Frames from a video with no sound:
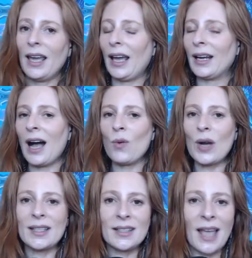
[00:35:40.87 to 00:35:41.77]
and
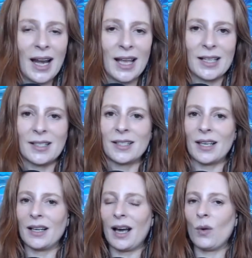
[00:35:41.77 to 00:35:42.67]
our talents
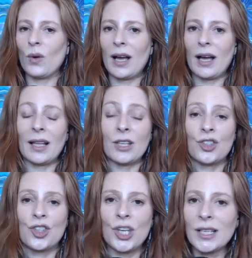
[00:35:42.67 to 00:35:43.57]
and our
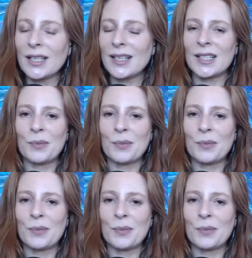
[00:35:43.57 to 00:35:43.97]
genius,